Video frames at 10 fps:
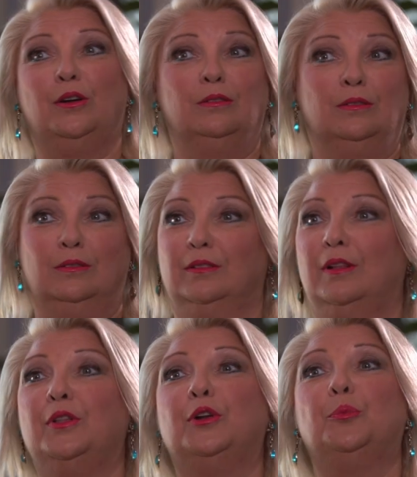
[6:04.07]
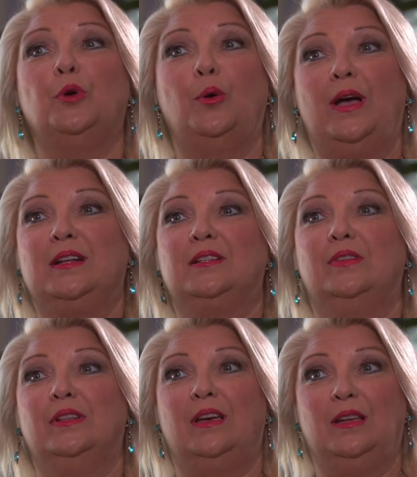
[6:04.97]
are that are
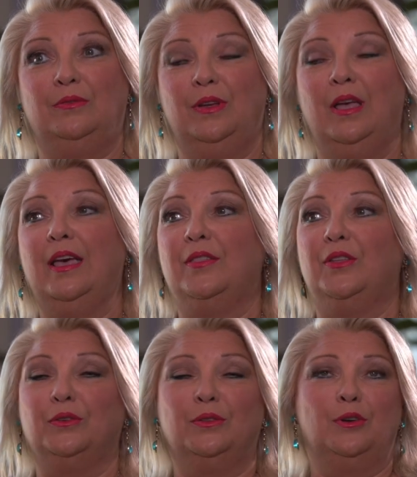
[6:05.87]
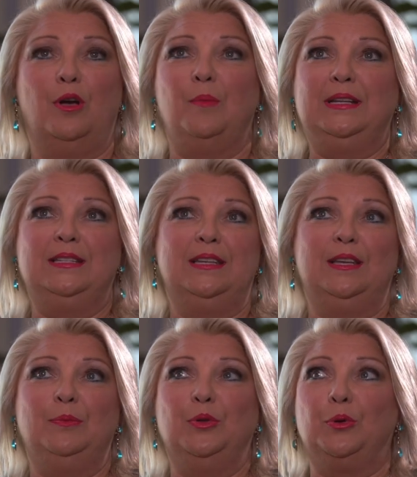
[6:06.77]
proactive in life. They're, they're on my
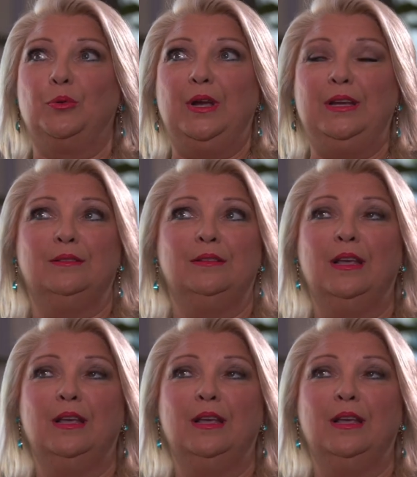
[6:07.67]
team, they're great.